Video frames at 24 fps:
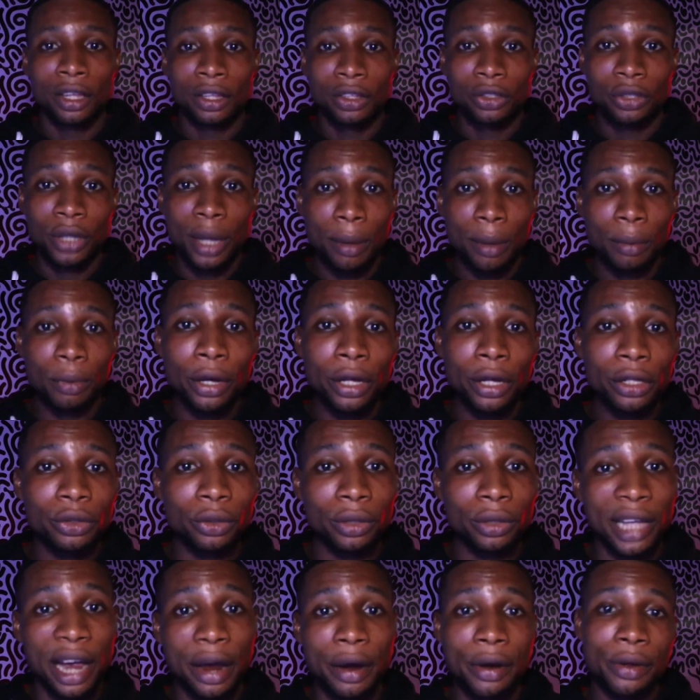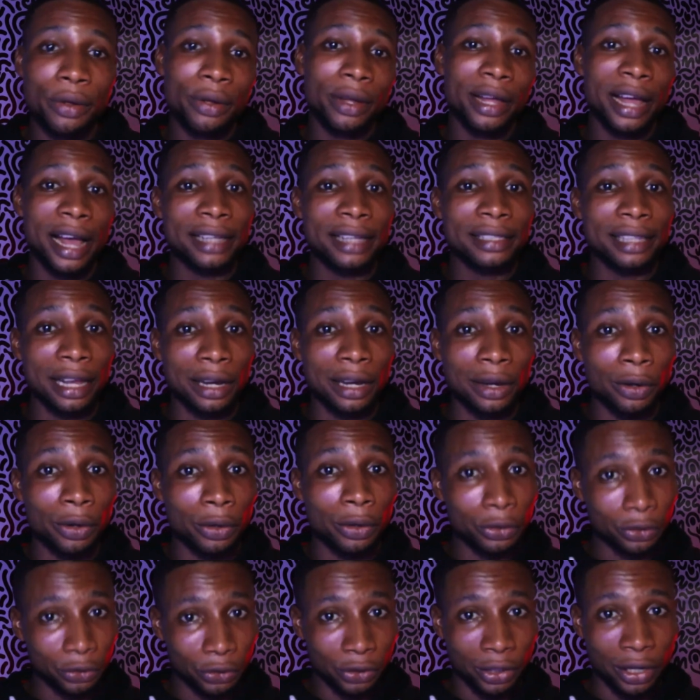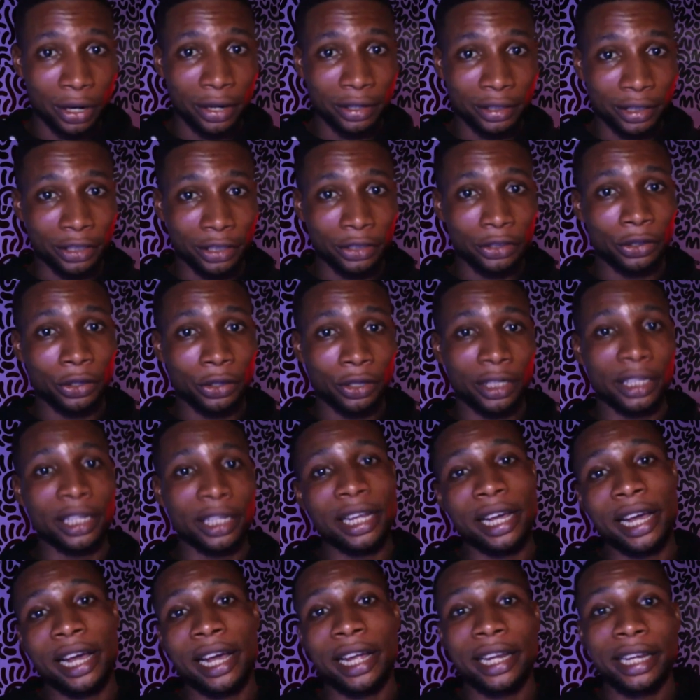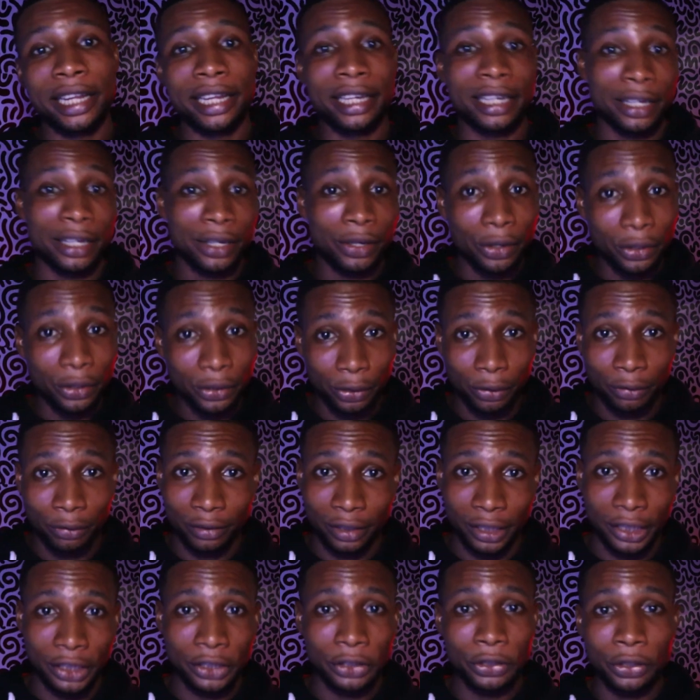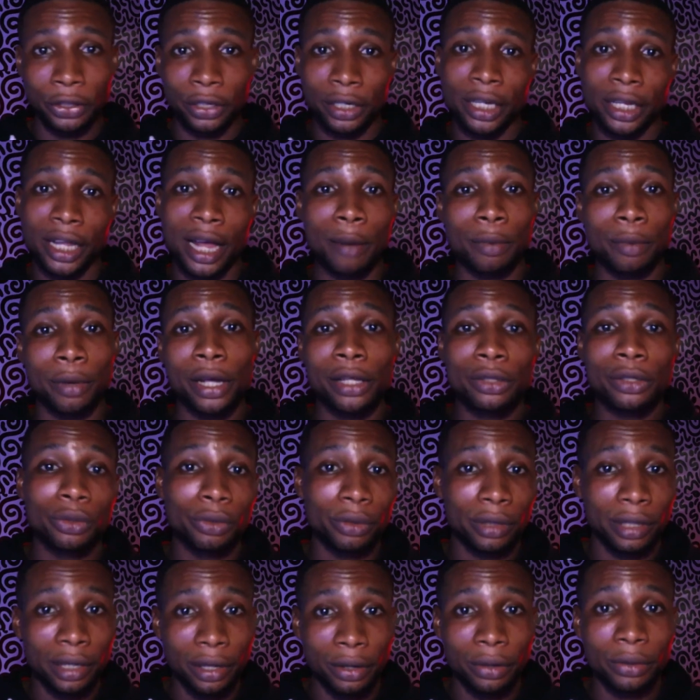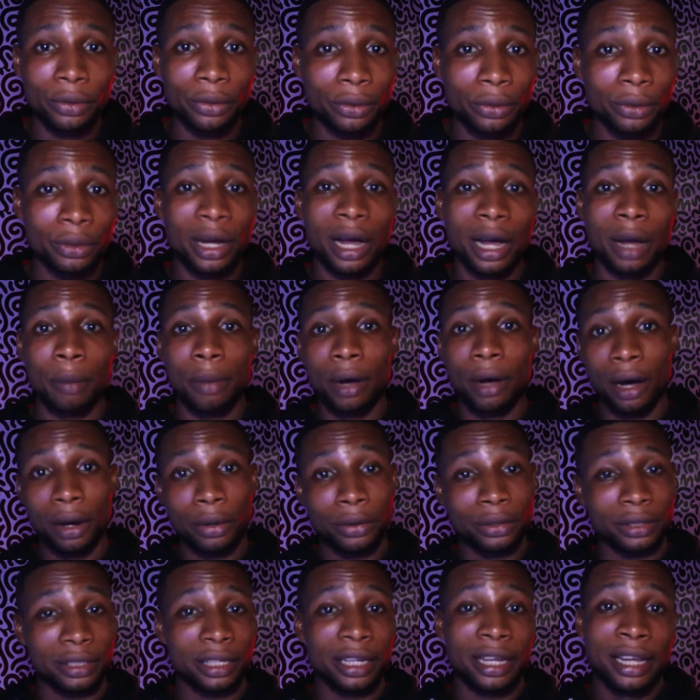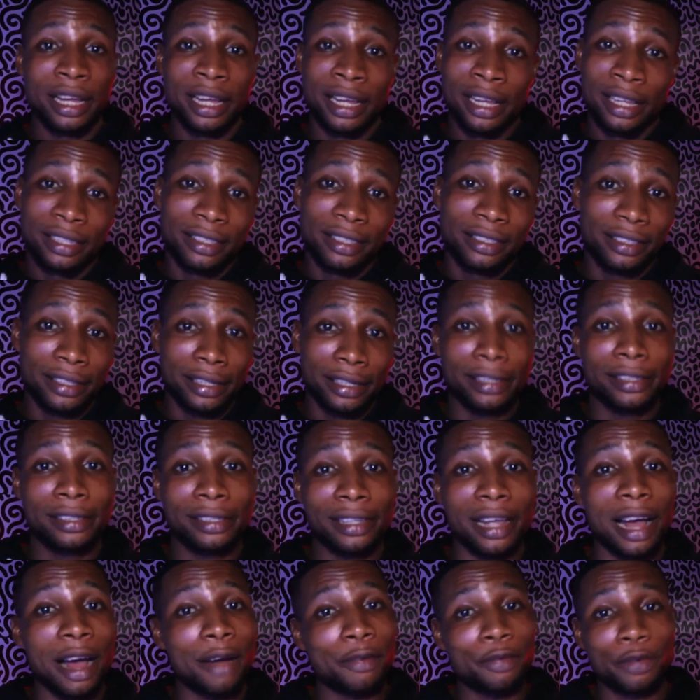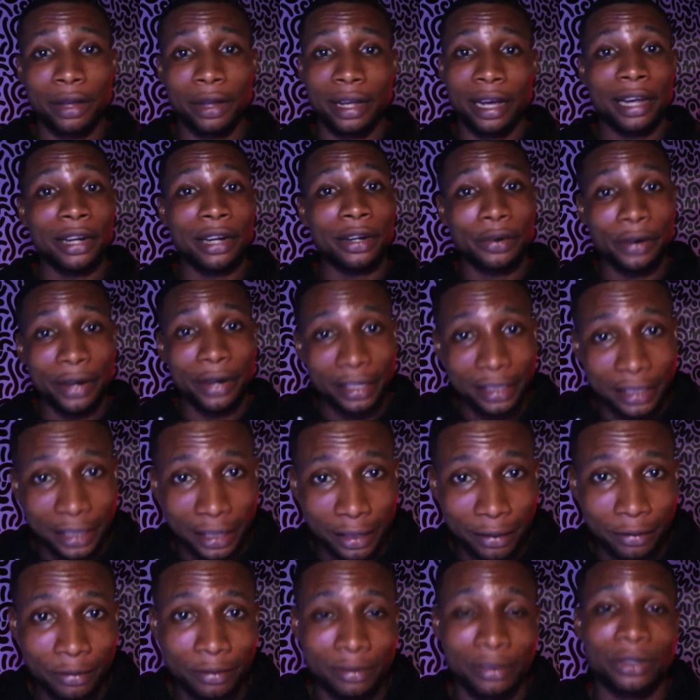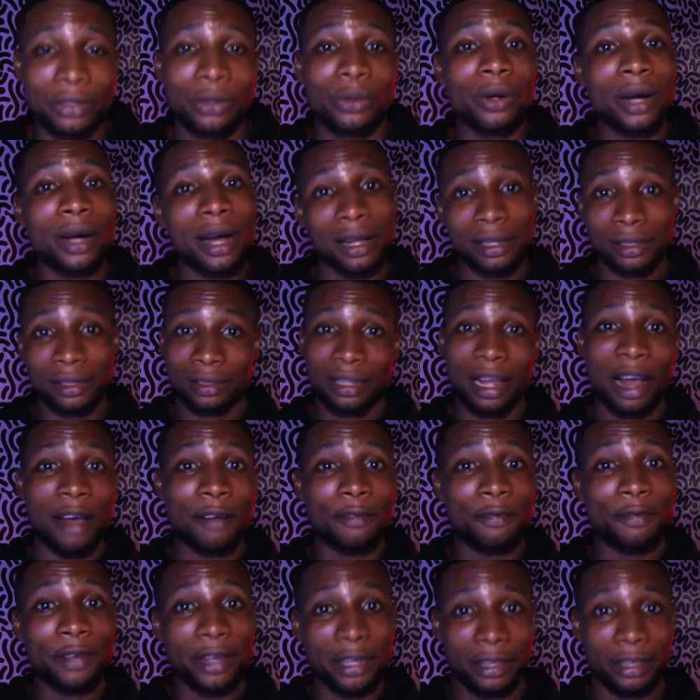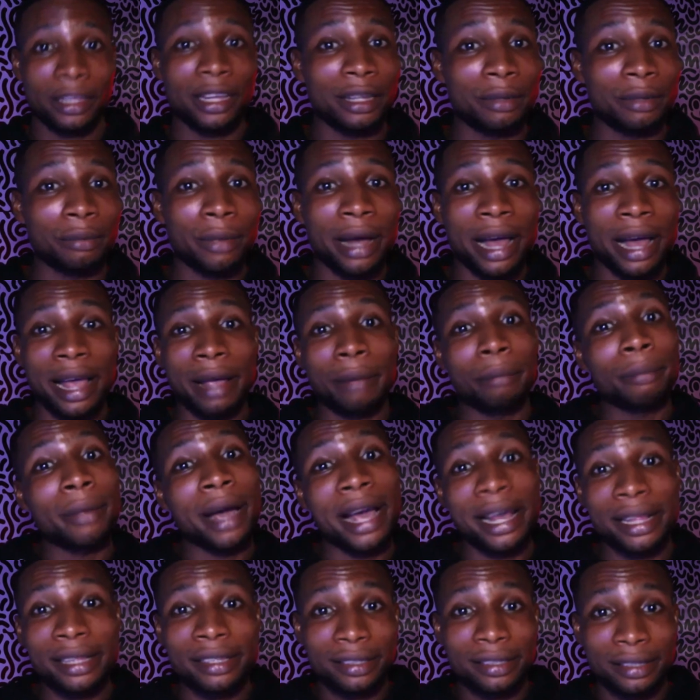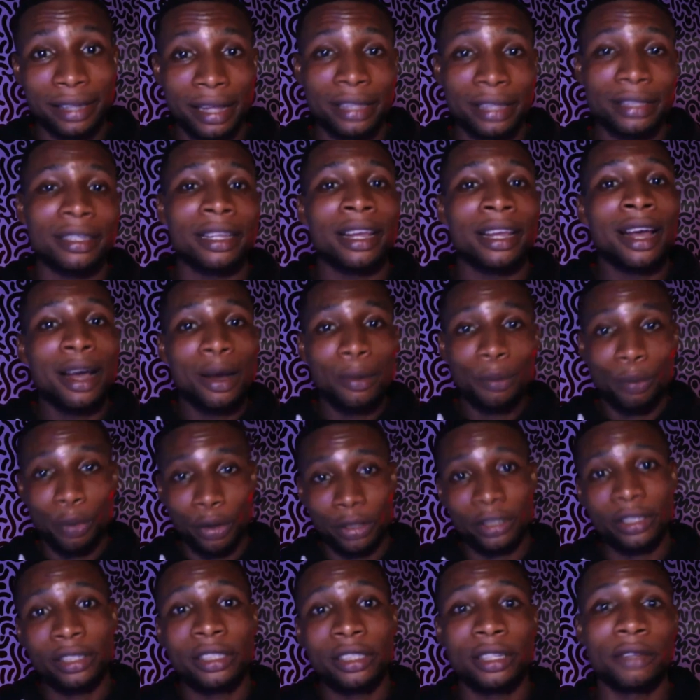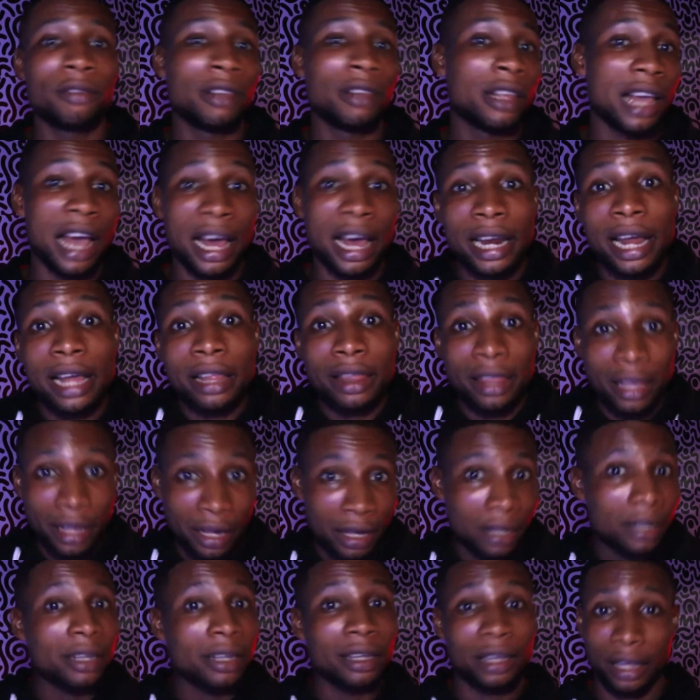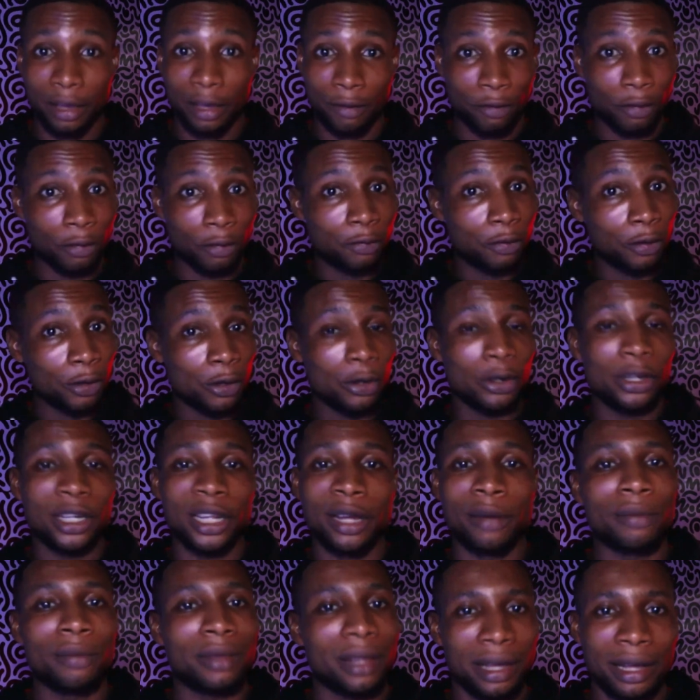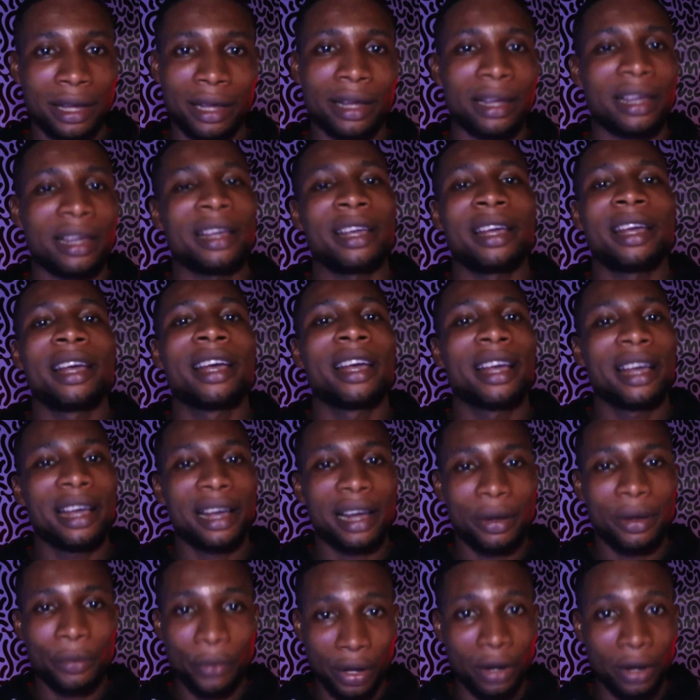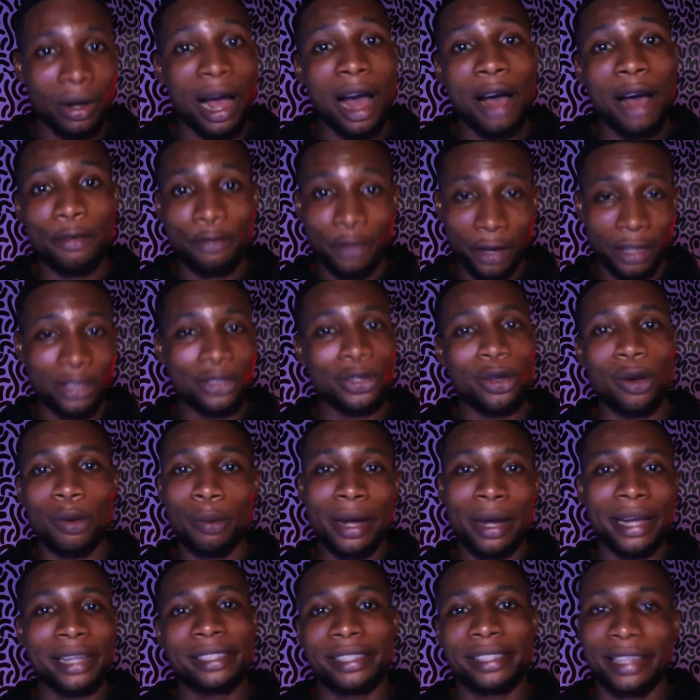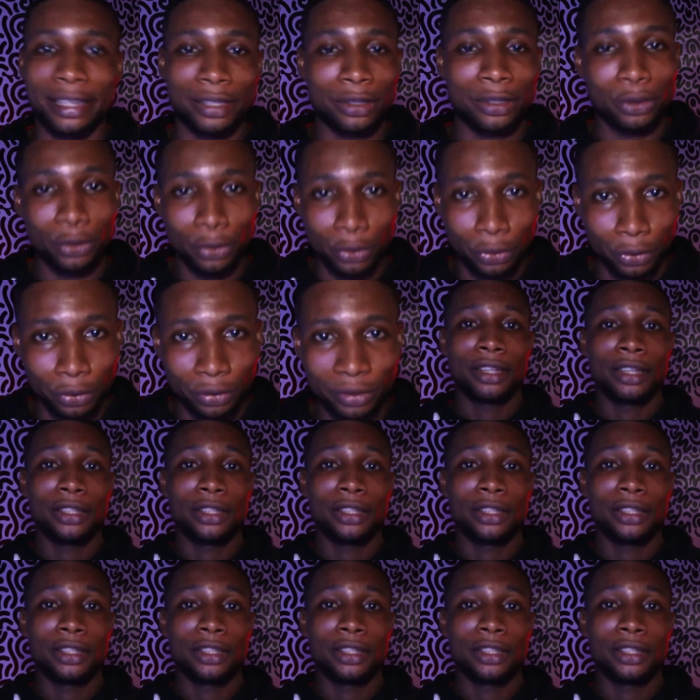So I'm going to carry you guys along throughout the journey, and in the course of this journey, I'm going to tell you about six African creatives who has affected my mindset positively, and I think if you follow them, they will affect your mindset too.